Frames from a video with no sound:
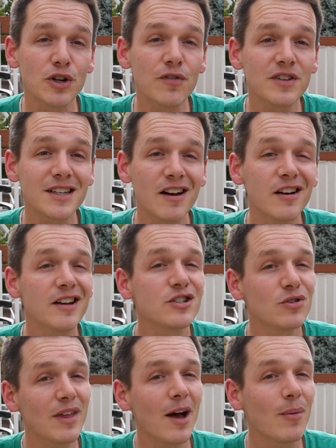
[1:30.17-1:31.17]
surface area,
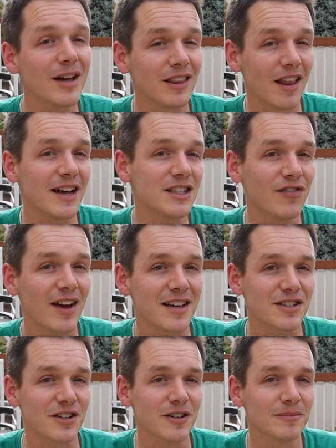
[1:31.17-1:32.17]
so that way it lights
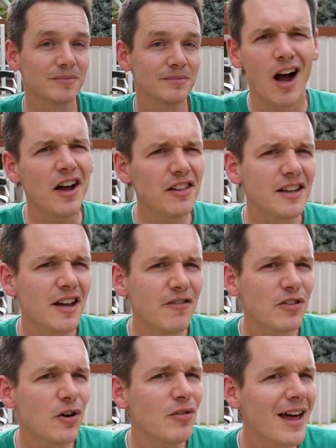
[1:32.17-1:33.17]
faster. Oddly enough,
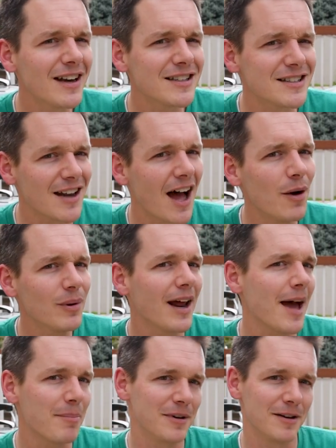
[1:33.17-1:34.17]
though, that is not what
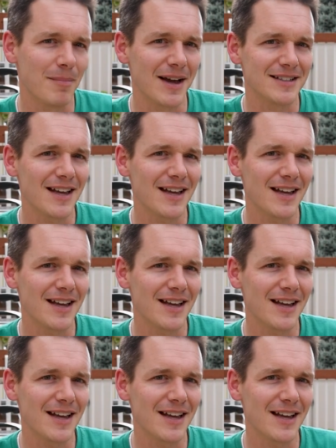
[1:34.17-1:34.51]
happened in my